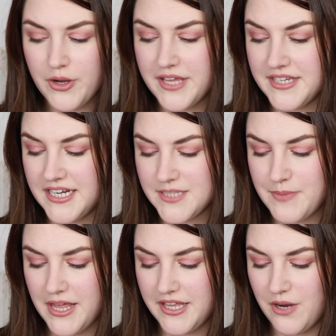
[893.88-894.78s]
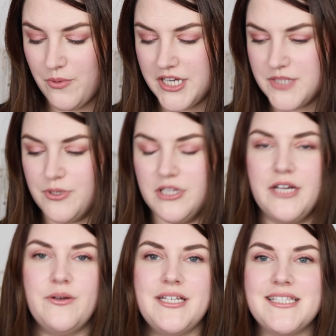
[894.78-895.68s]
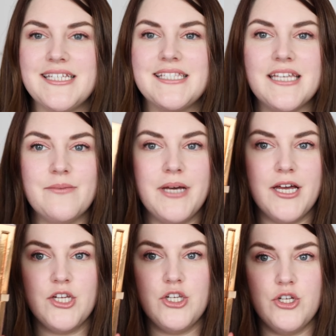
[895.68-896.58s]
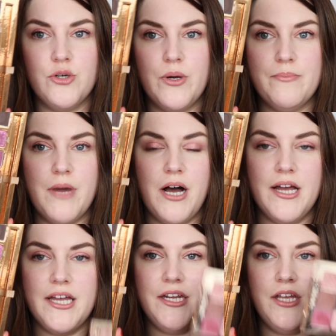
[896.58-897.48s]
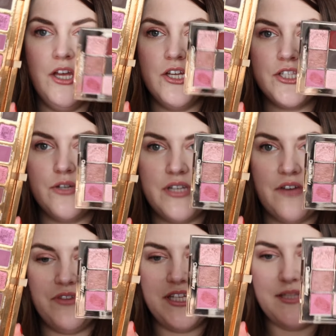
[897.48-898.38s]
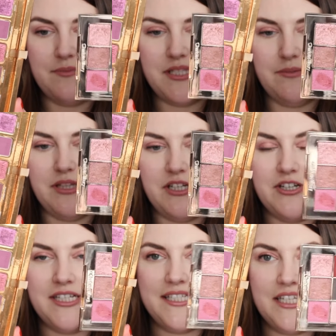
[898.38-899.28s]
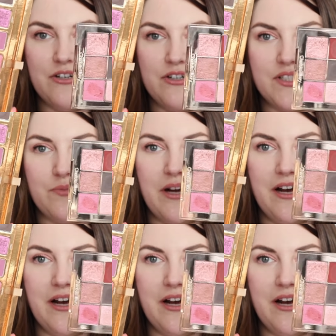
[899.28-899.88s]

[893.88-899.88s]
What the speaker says: Okay, the next palette I wanted to pull out is the Sigma New Mod. So definitely some similarities here as